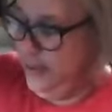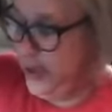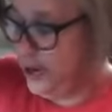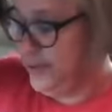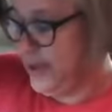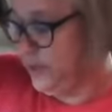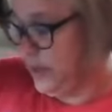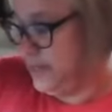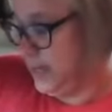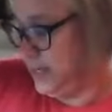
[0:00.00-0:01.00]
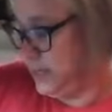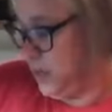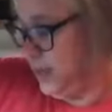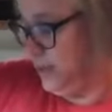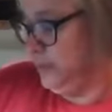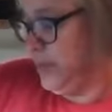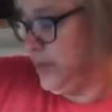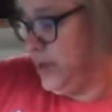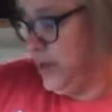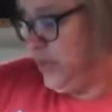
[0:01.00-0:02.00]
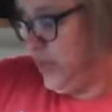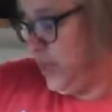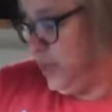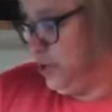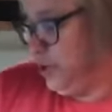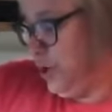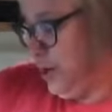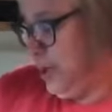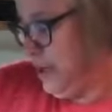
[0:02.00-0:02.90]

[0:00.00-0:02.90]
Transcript: there on that website as well. The other